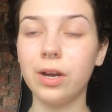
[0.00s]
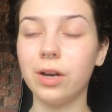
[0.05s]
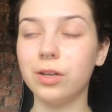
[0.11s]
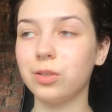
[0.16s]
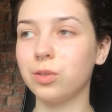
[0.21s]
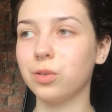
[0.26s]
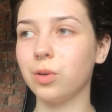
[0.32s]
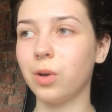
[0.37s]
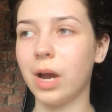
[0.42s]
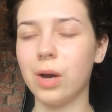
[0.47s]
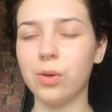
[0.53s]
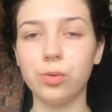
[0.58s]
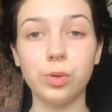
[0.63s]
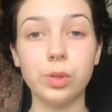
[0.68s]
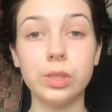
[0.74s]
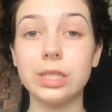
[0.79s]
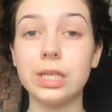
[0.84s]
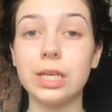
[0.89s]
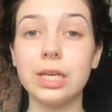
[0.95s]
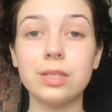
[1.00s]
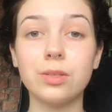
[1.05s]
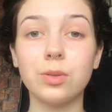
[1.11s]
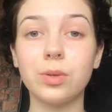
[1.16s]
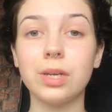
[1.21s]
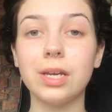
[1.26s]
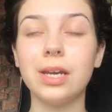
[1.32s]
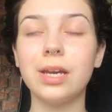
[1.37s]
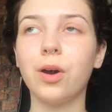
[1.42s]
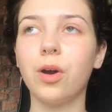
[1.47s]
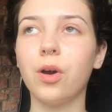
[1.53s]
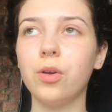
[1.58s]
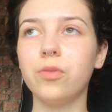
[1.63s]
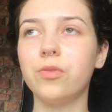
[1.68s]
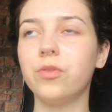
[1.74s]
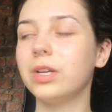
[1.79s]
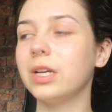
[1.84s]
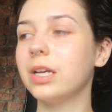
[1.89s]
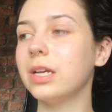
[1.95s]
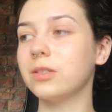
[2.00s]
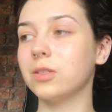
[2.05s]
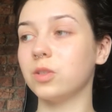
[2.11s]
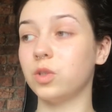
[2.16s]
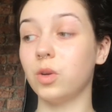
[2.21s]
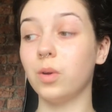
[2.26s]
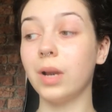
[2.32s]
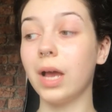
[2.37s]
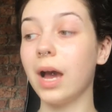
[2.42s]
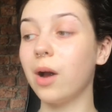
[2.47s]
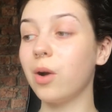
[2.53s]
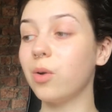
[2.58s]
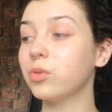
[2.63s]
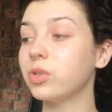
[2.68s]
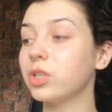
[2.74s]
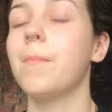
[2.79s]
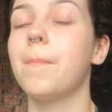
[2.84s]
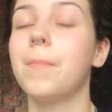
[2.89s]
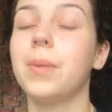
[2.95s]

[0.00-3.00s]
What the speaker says: I don't know how noisy it is on here. Hopefully it isn't too loud,